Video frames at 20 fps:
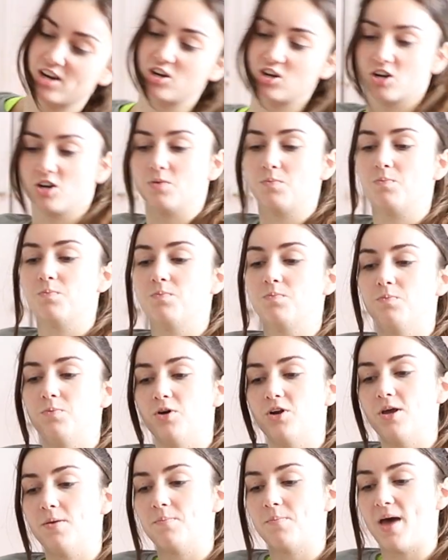and you're gonna
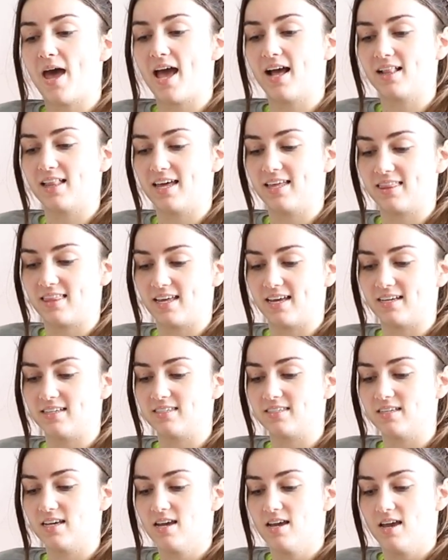put it back like
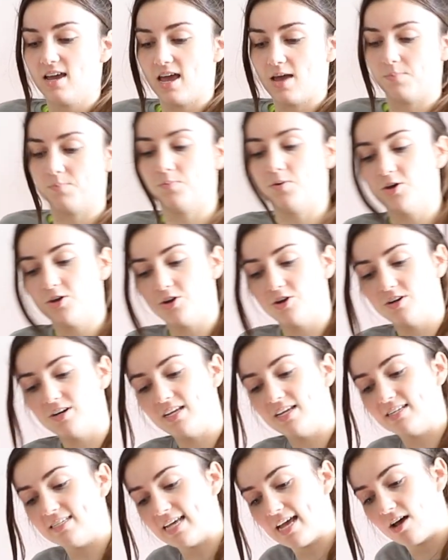this and put your
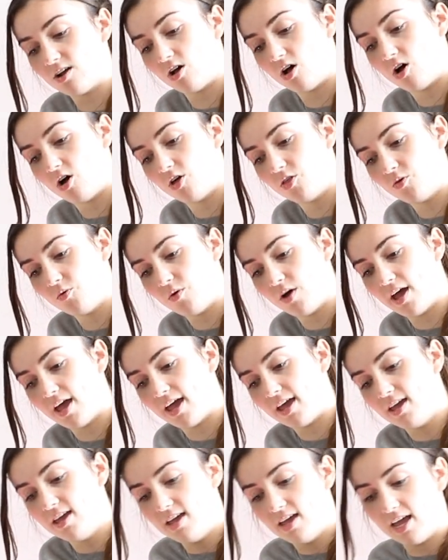knee down all the
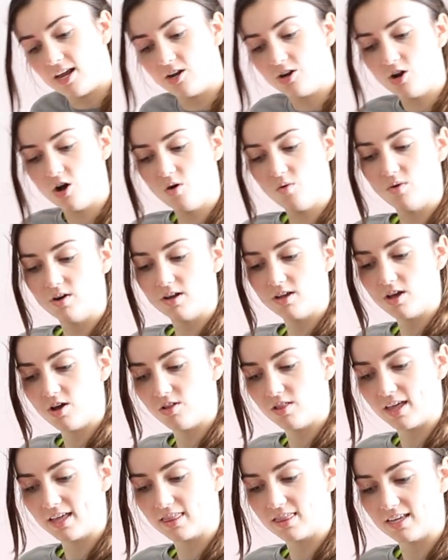way and you don't wanna
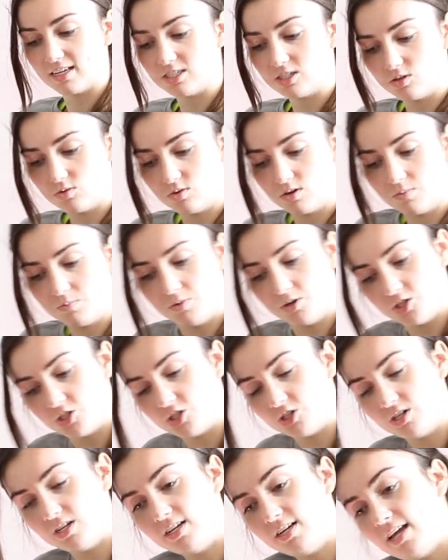go like this. You wanna
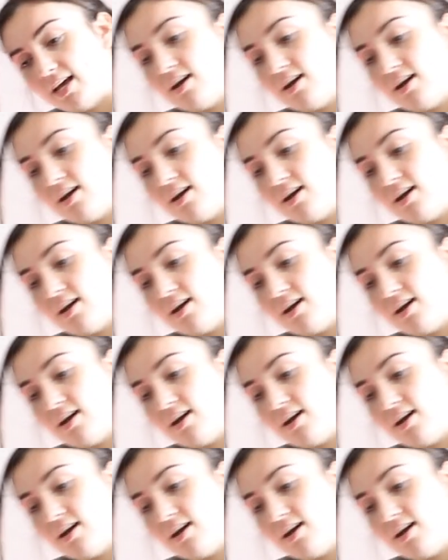push your knee